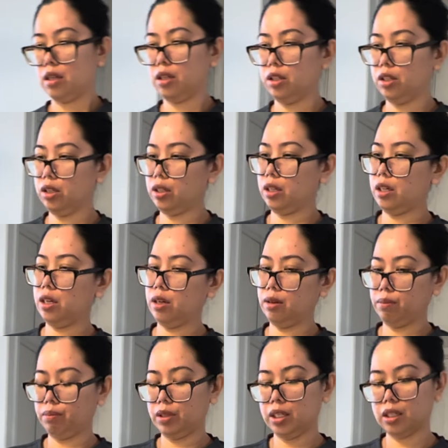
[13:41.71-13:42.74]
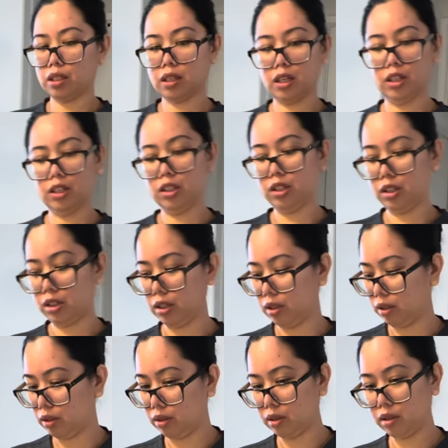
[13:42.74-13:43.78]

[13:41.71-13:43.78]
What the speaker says: you can discard your